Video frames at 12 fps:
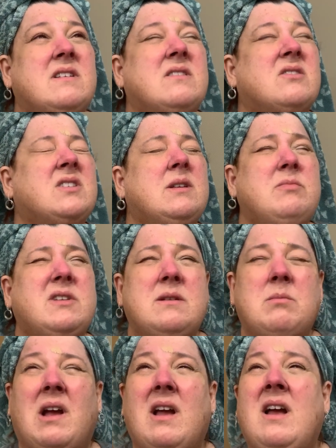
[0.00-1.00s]
There's something
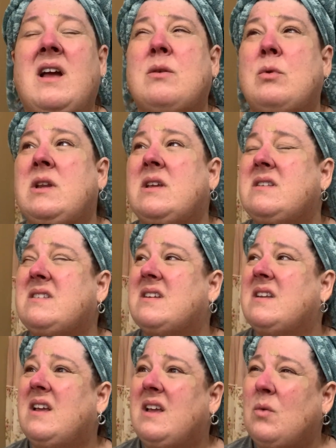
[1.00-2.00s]
in my eye. What is
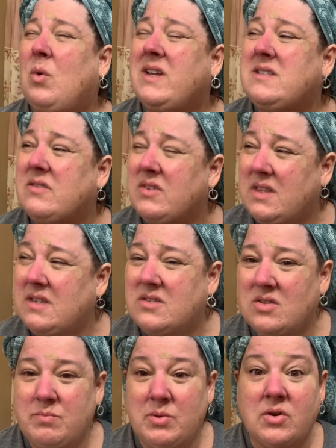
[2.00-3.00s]
it? Why is everything
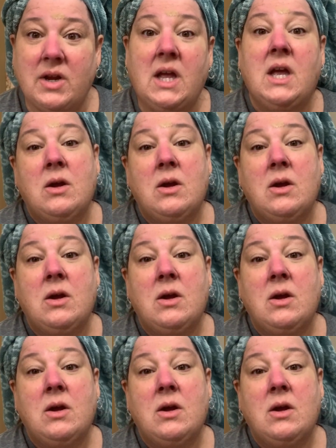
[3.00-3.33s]
so blurry?